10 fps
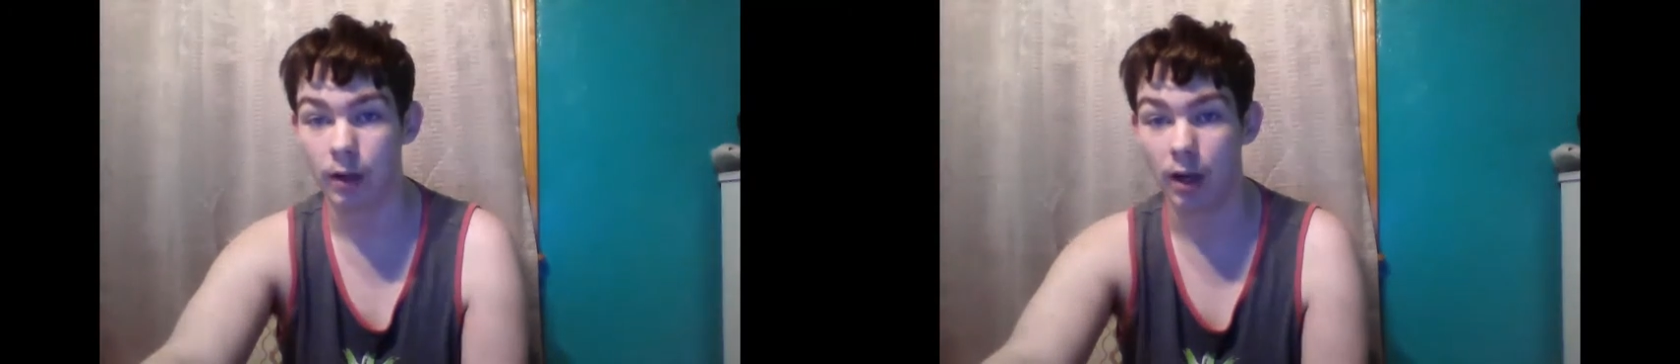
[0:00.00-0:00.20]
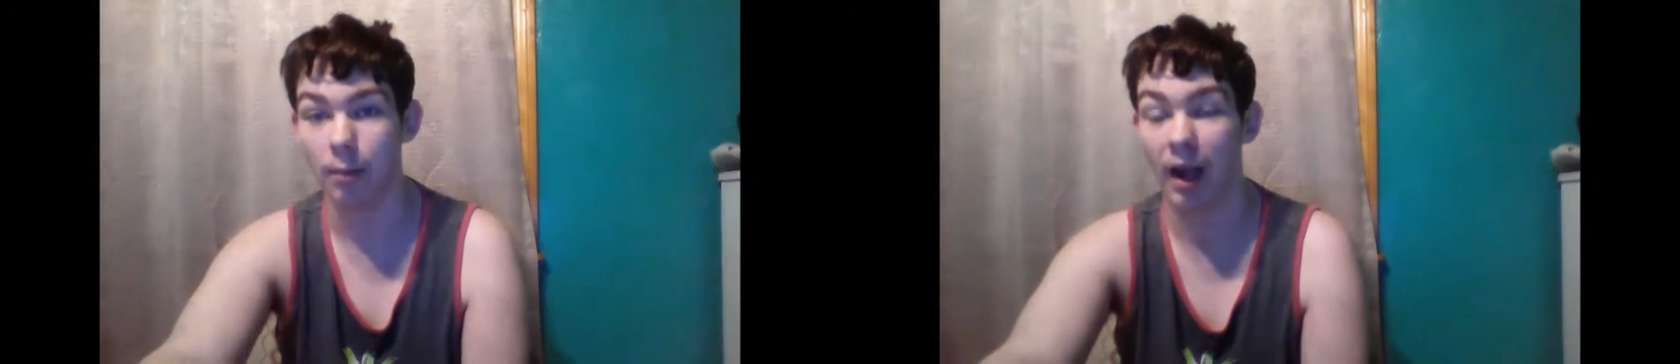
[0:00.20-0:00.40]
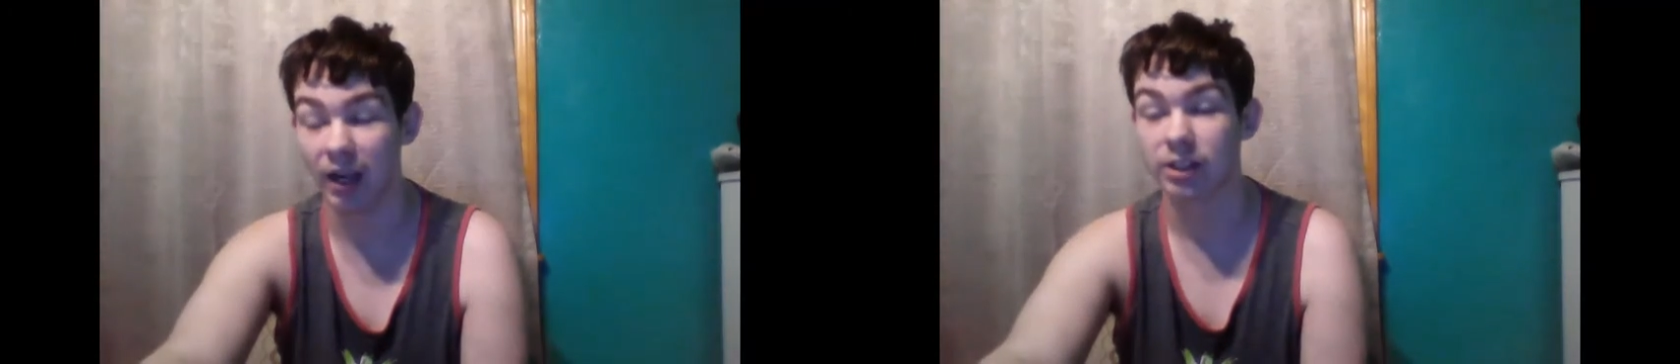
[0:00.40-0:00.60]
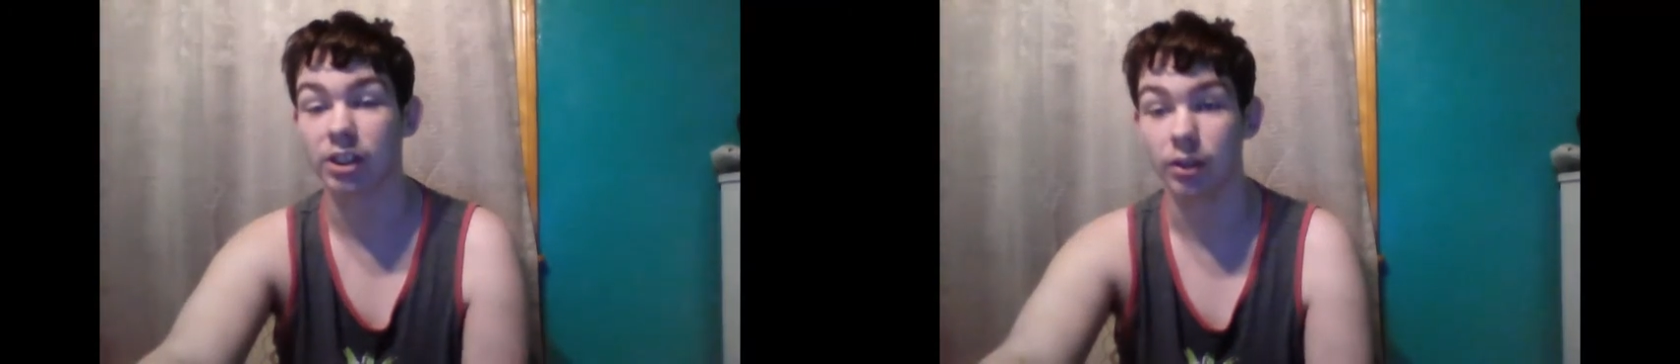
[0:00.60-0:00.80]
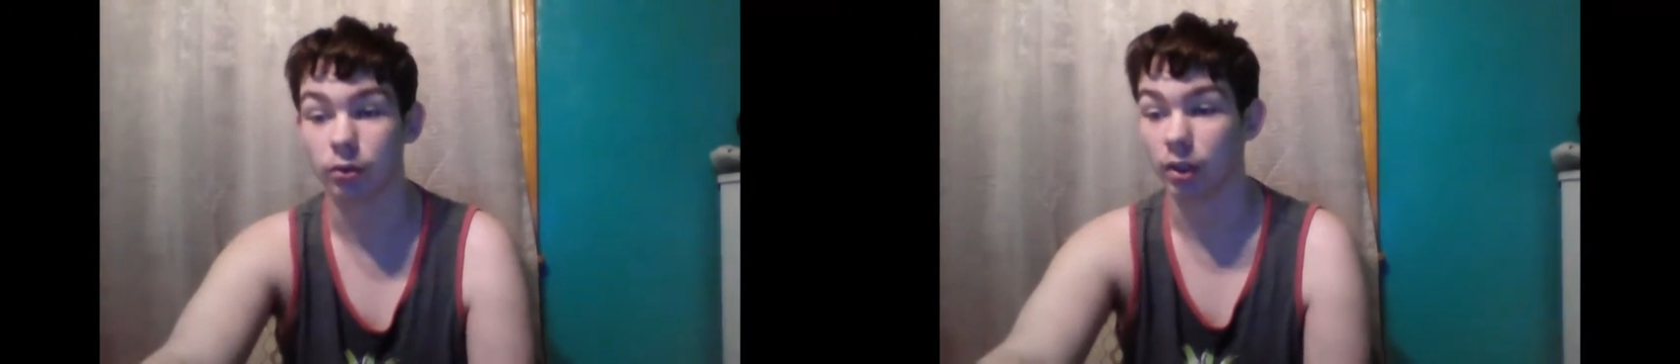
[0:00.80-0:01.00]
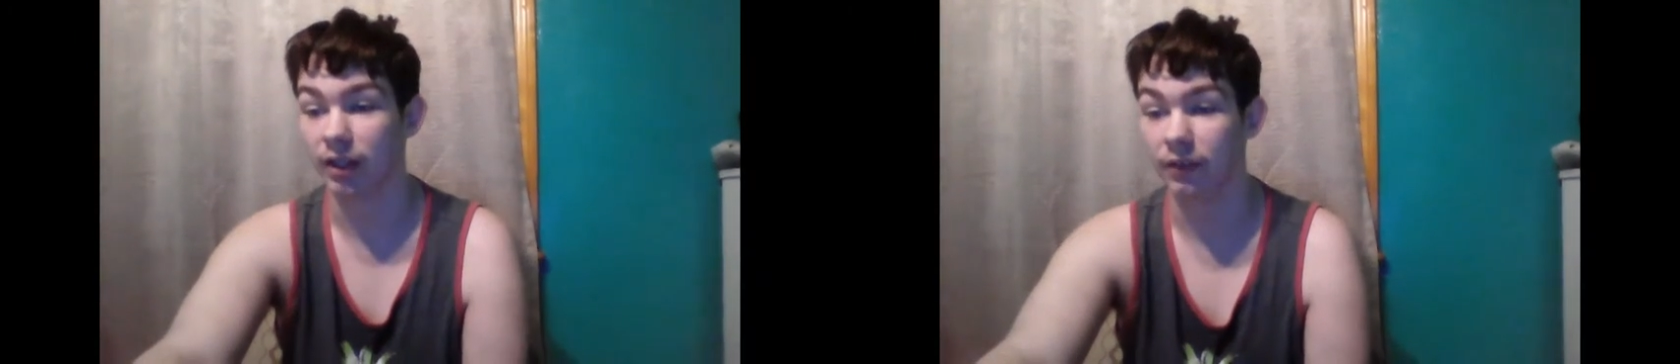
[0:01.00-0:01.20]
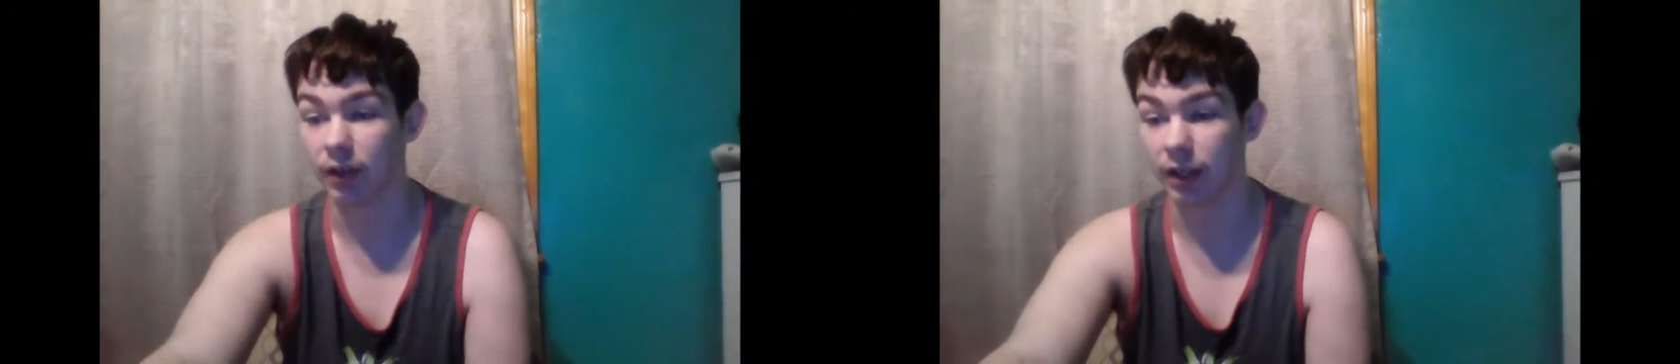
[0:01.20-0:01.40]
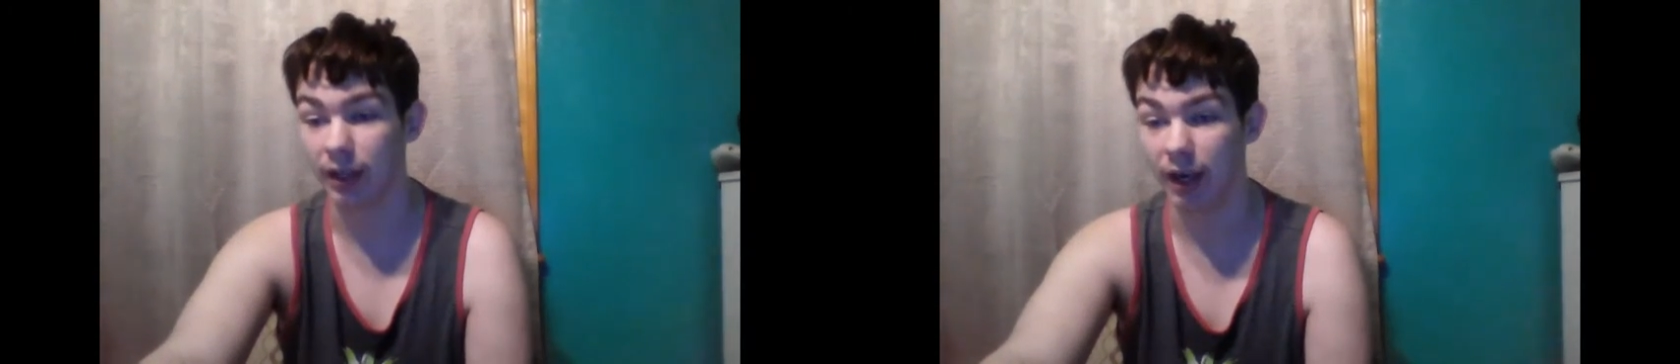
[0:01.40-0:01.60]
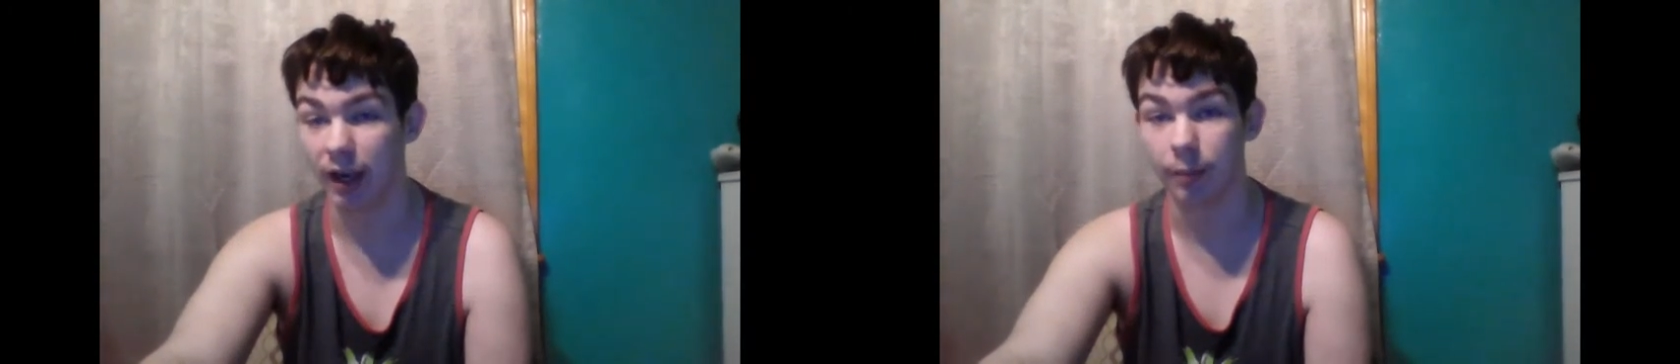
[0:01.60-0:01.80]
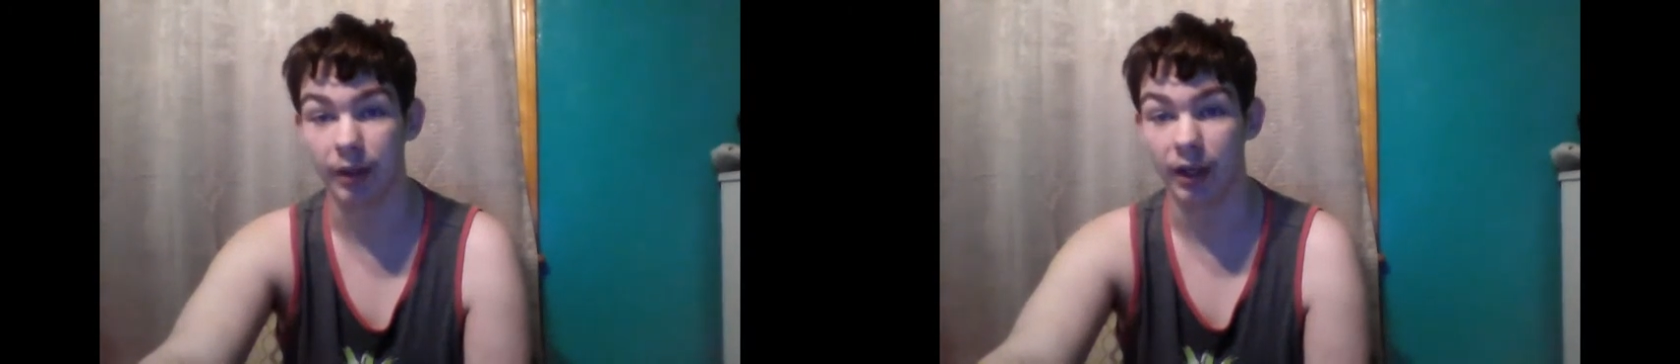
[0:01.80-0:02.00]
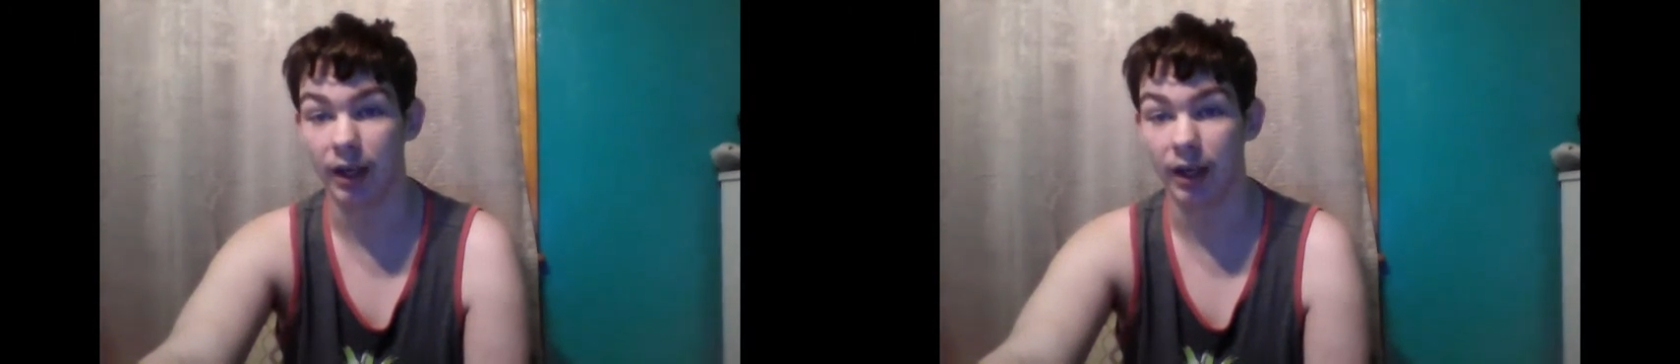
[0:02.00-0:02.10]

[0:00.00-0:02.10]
I'm actually really fucking happy